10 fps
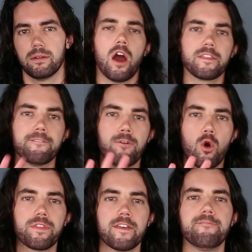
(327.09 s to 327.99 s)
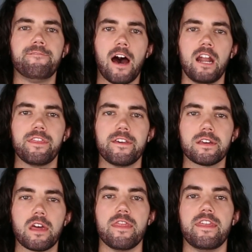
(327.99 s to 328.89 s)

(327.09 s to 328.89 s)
All right, the fourth and final thing